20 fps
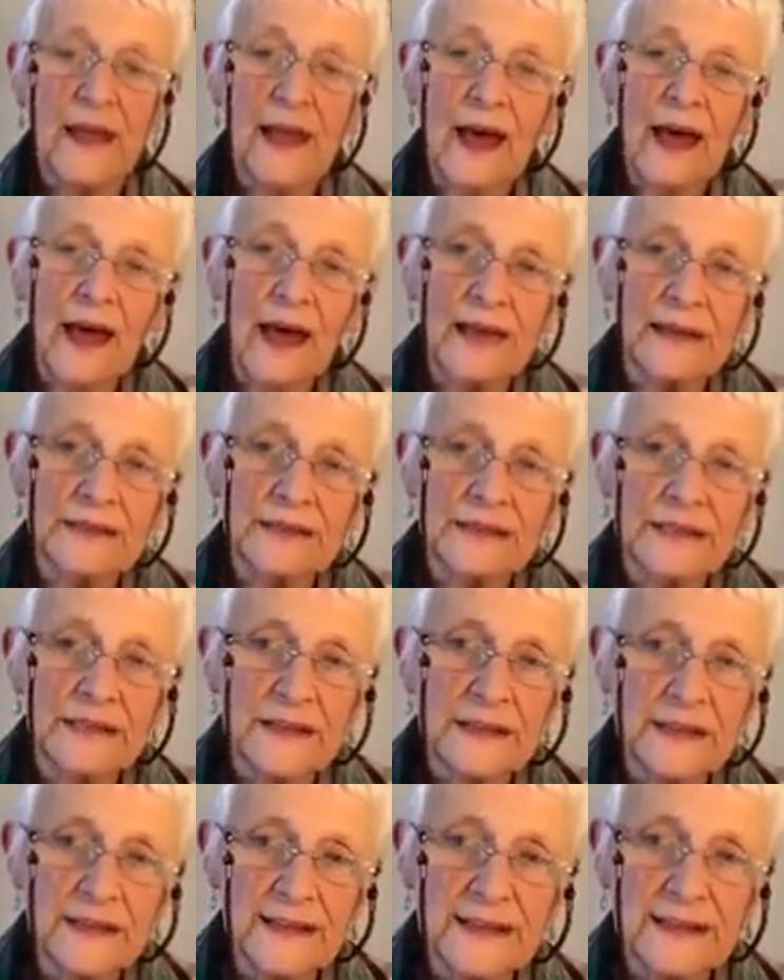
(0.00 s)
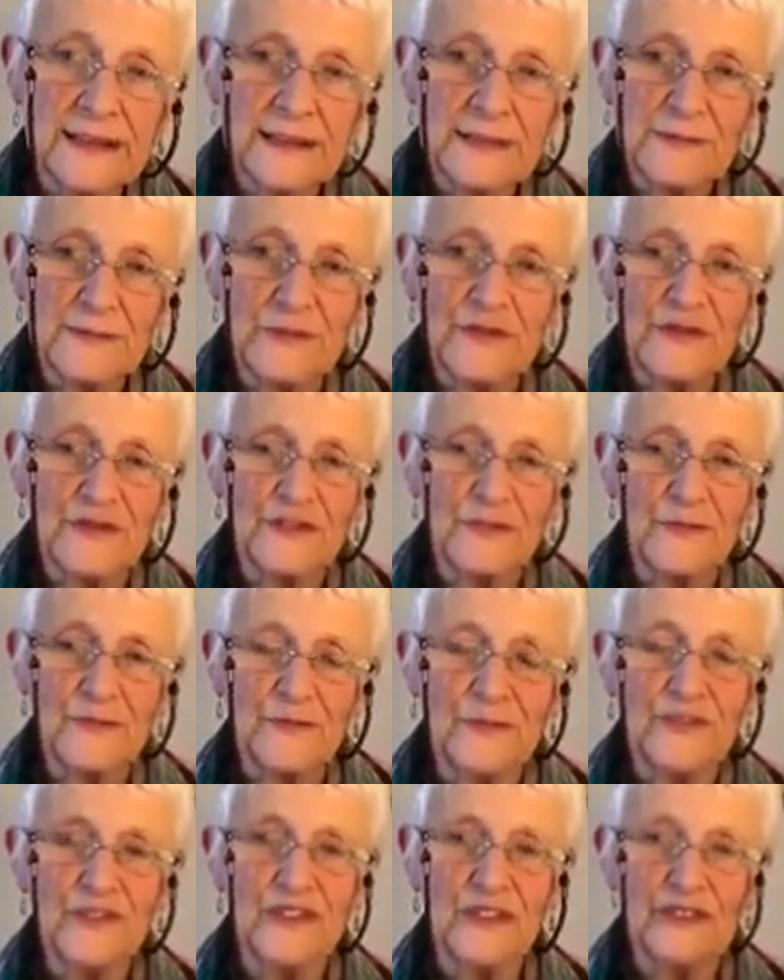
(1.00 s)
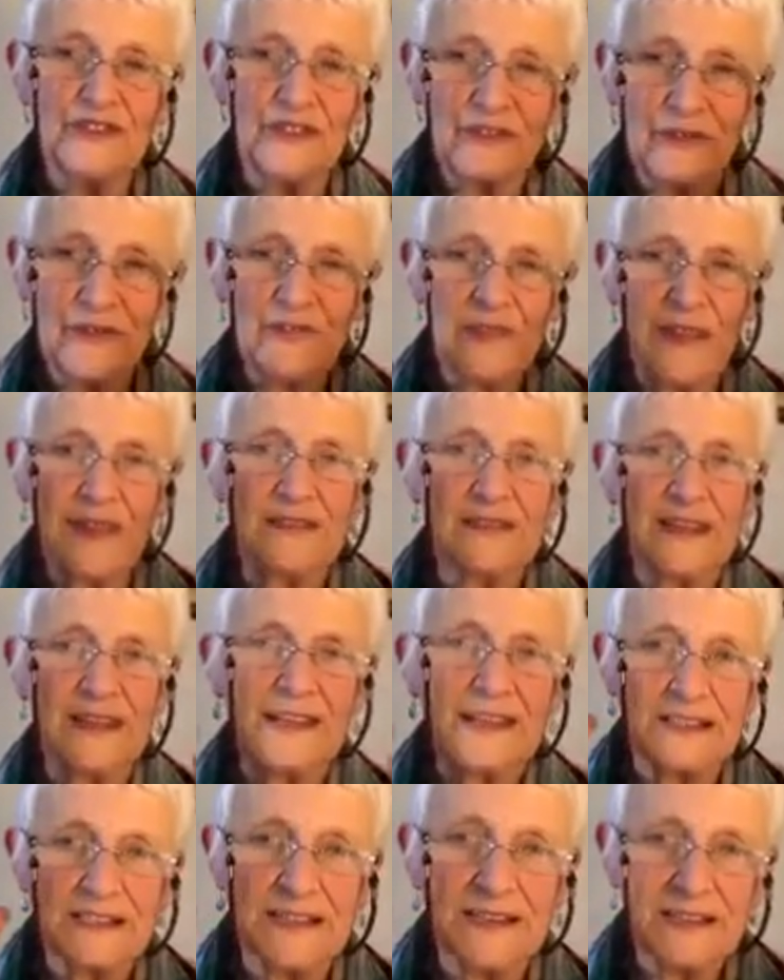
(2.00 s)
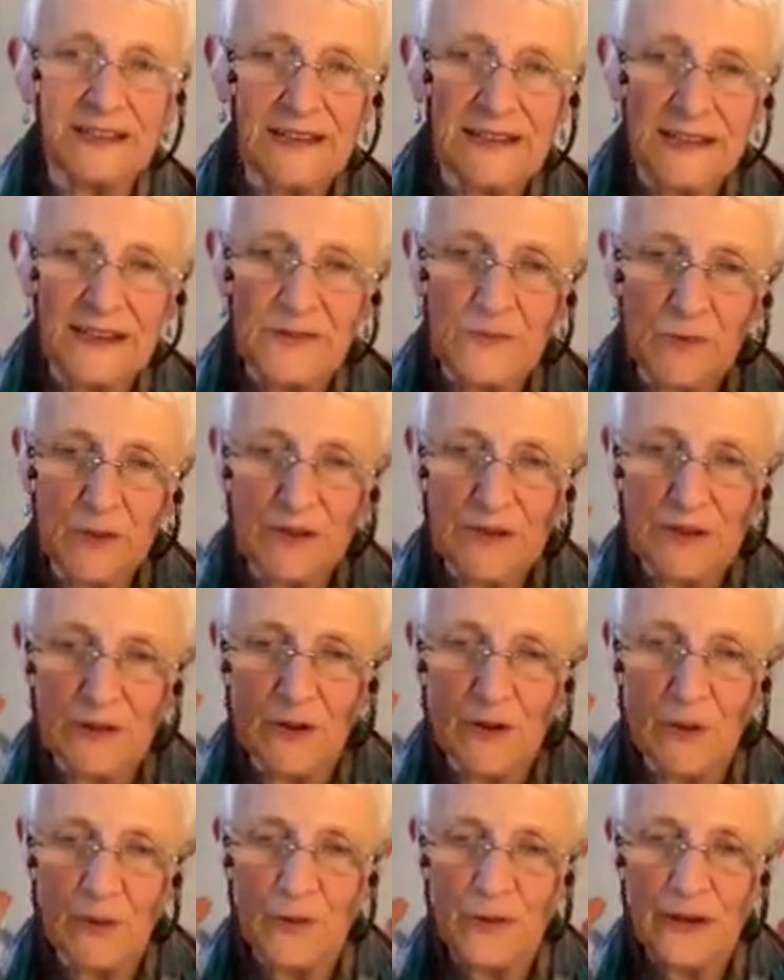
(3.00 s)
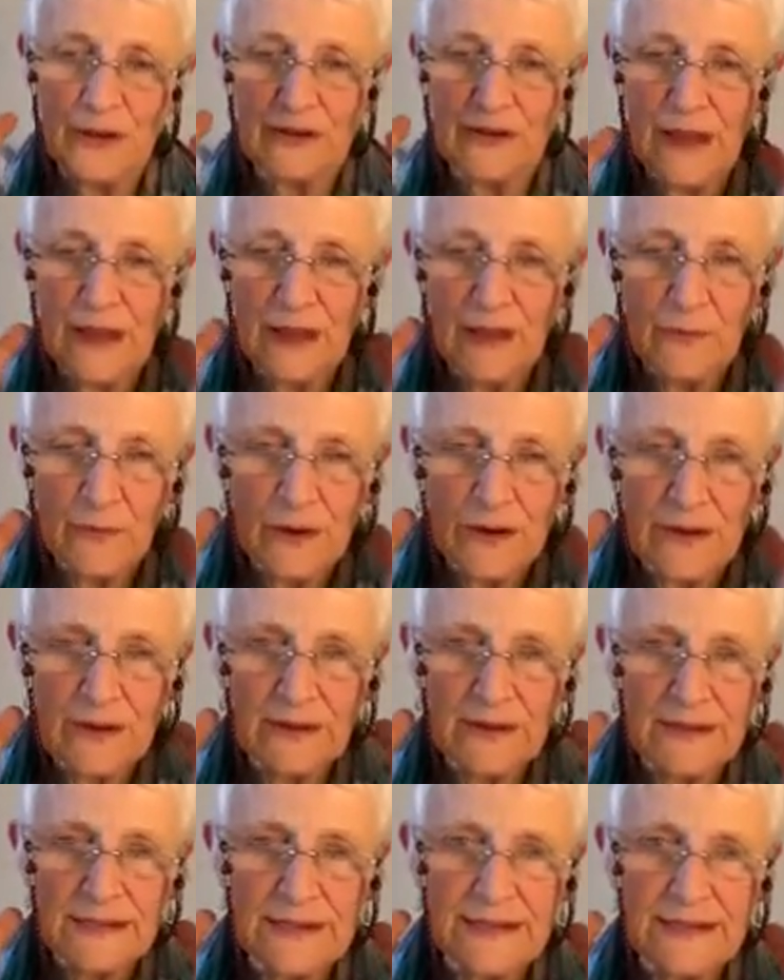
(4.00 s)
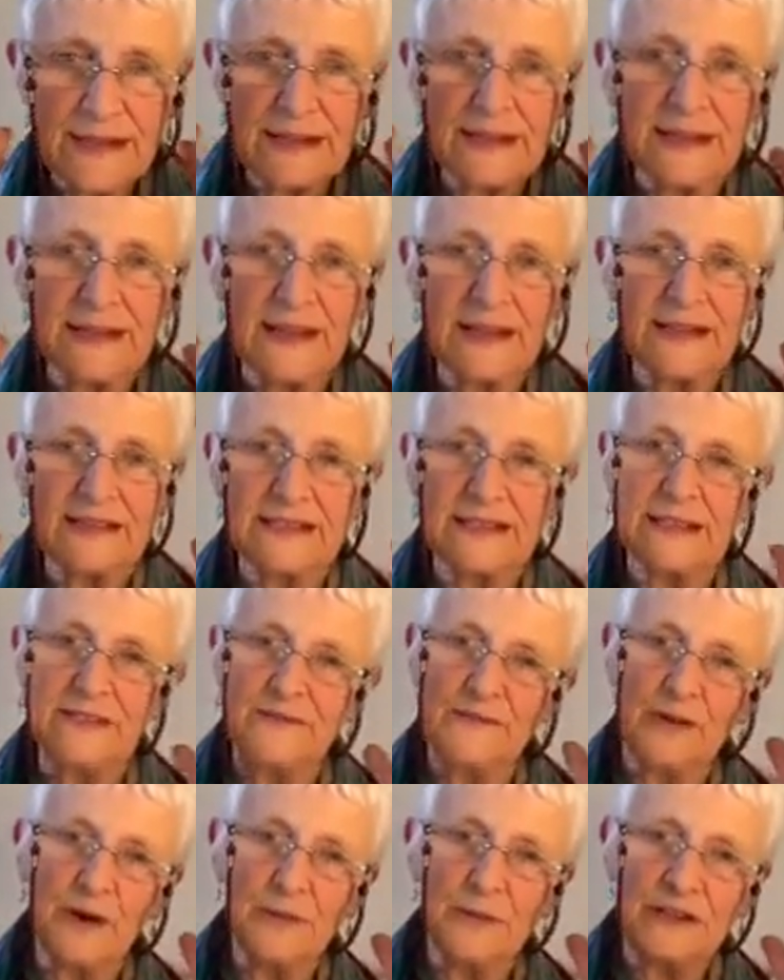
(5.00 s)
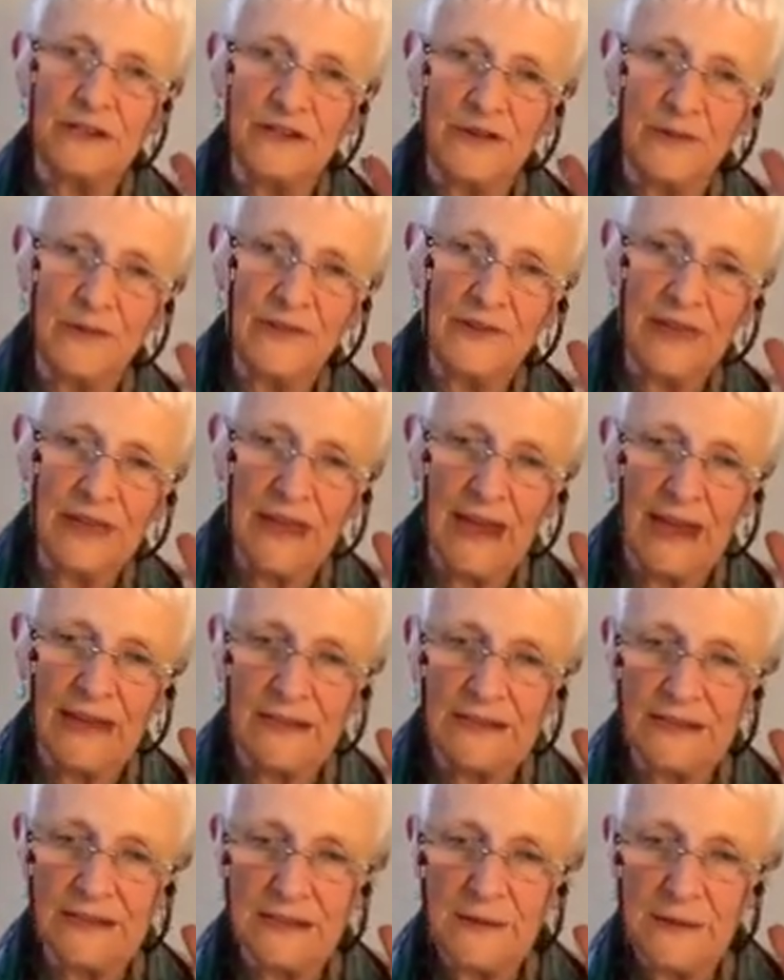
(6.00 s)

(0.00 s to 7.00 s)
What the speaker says: and she just said it wouldn't sit nicely for me towards the end.